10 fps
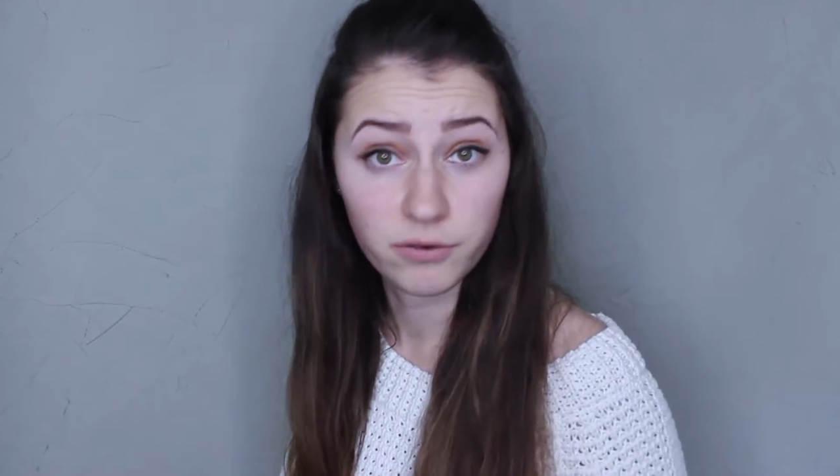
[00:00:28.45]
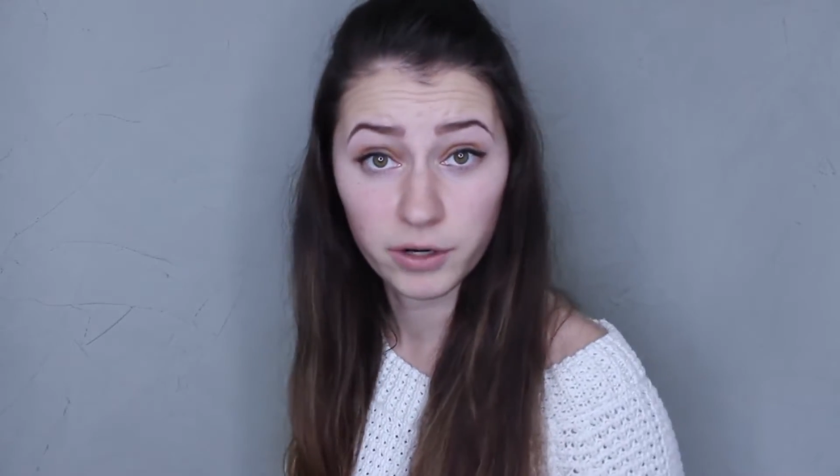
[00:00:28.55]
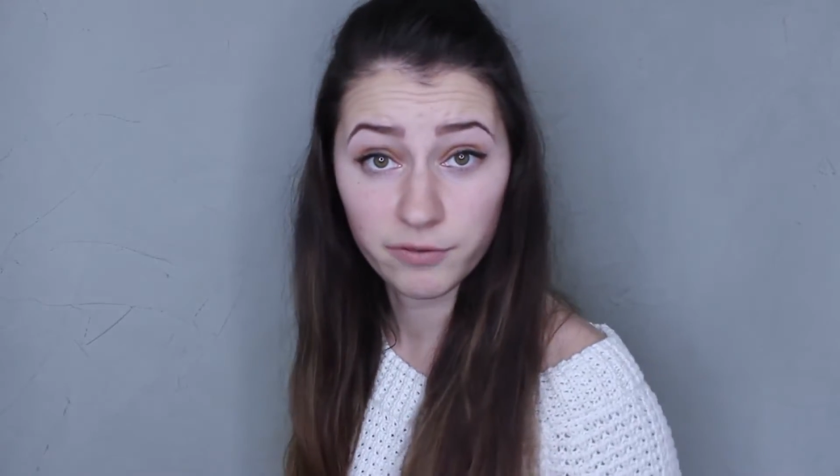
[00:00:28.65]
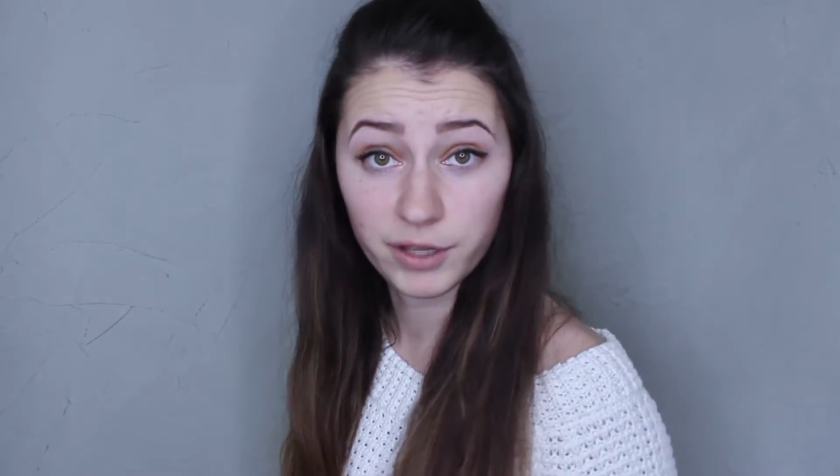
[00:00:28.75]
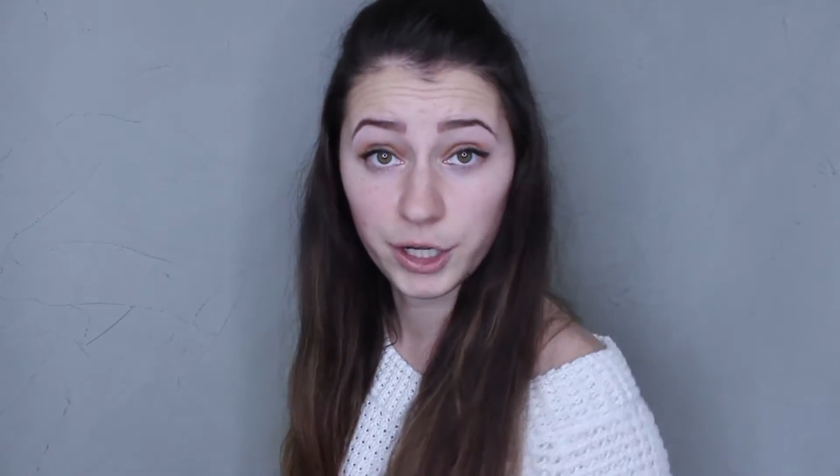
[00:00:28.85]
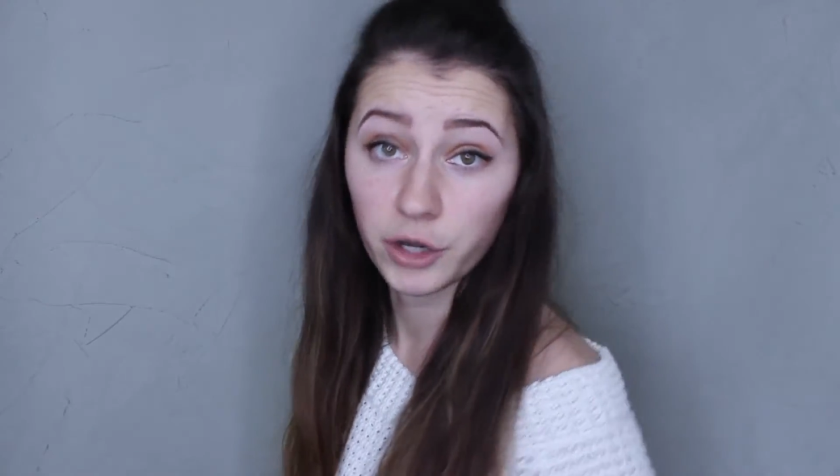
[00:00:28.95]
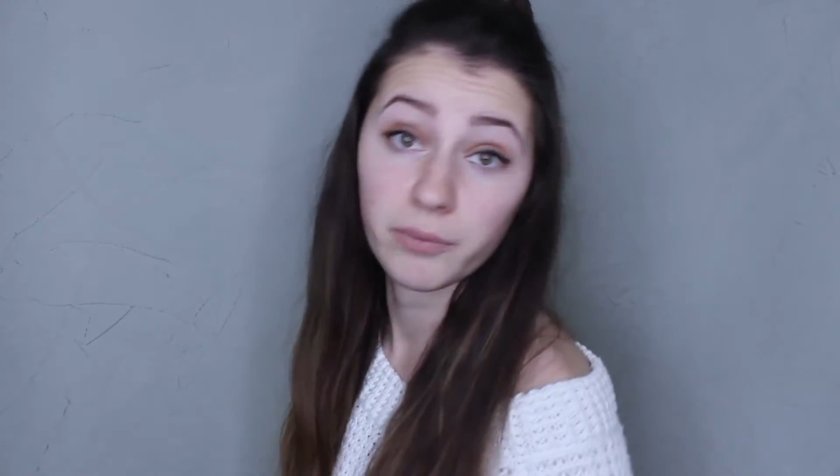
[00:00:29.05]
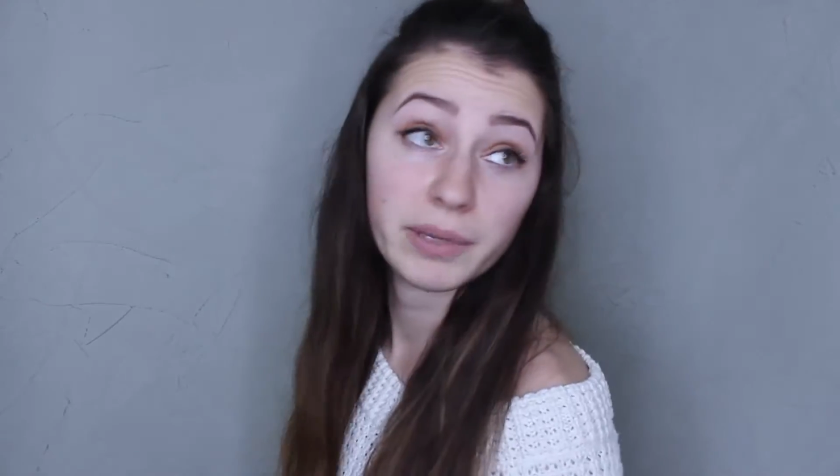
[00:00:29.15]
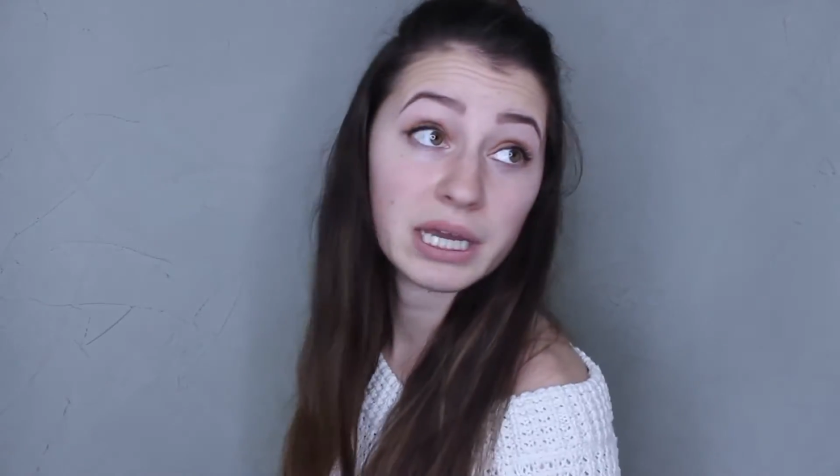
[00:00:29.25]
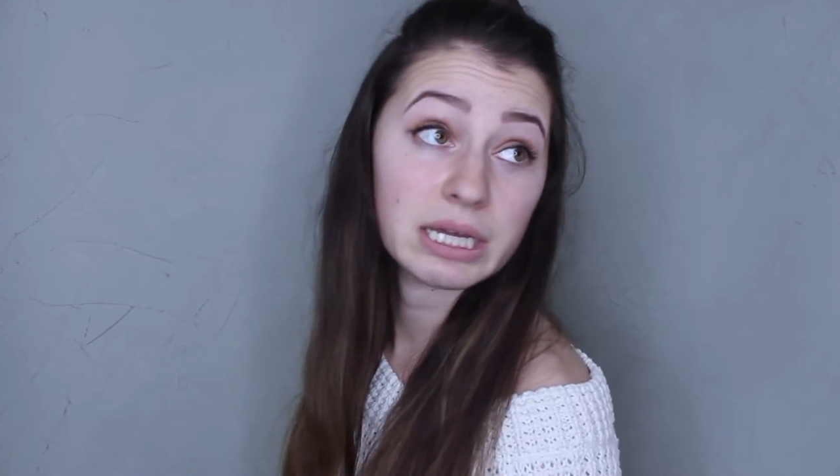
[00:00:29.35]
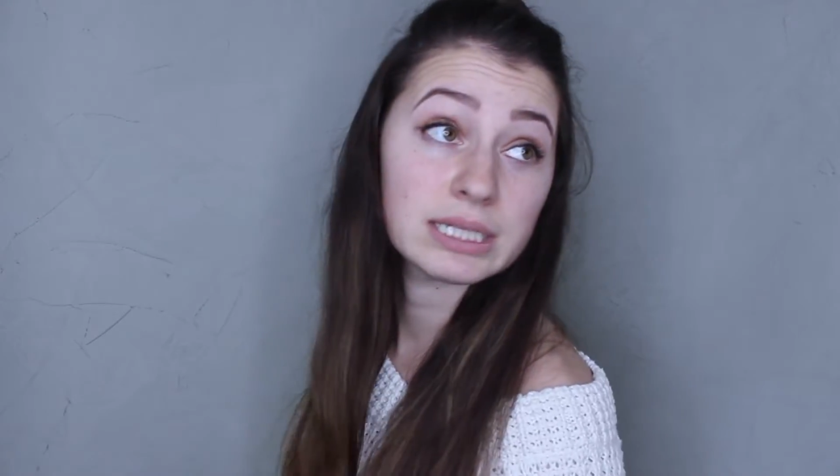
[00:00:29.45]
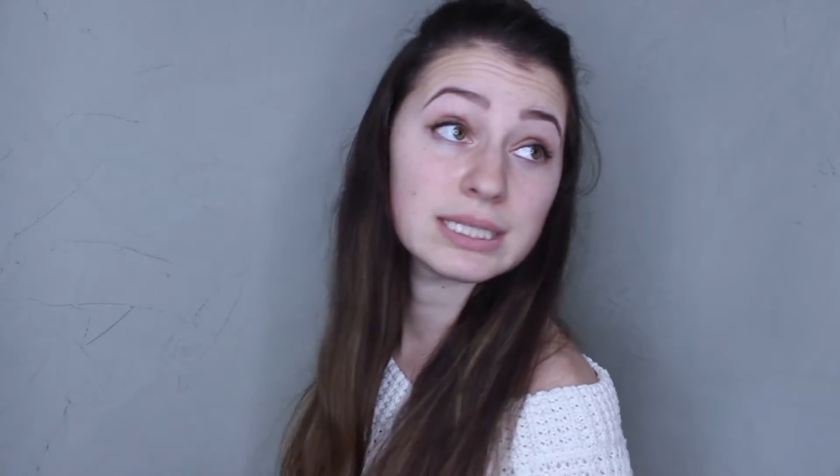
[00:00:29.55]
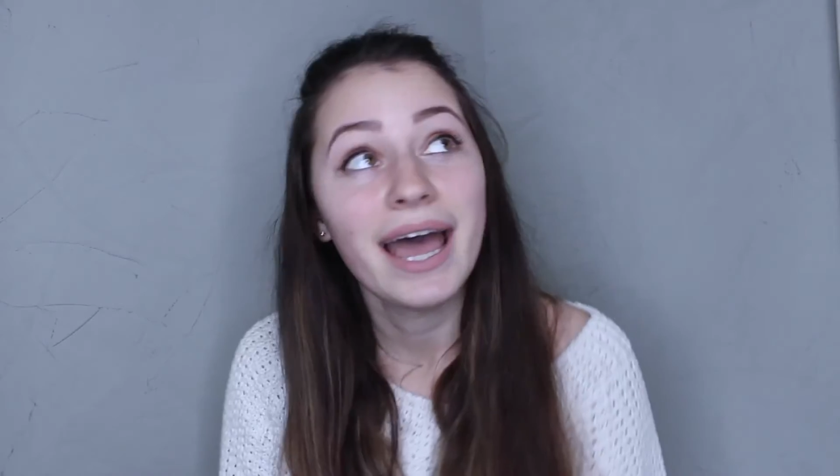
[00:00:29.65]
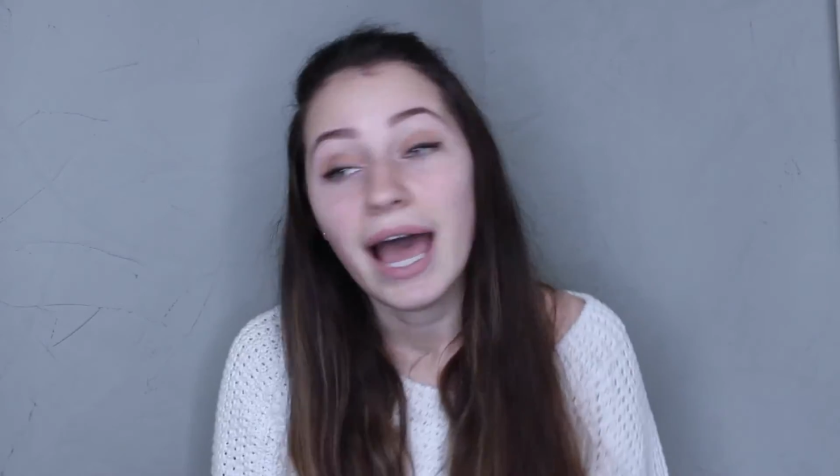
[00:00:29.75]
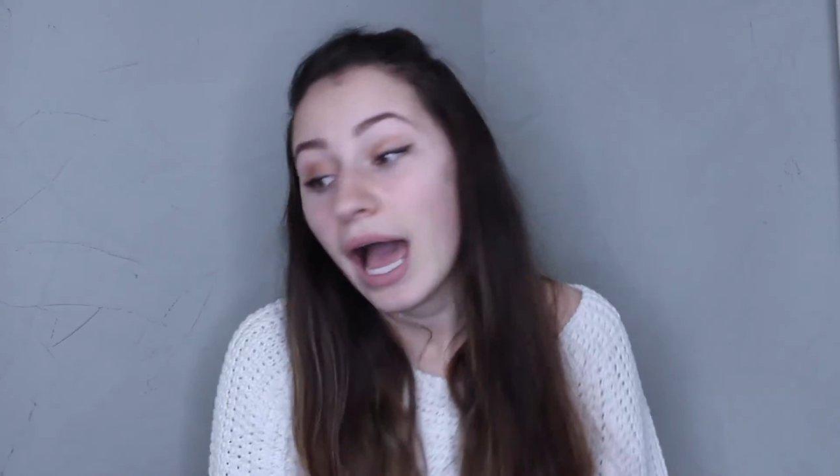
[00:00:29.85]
for a video because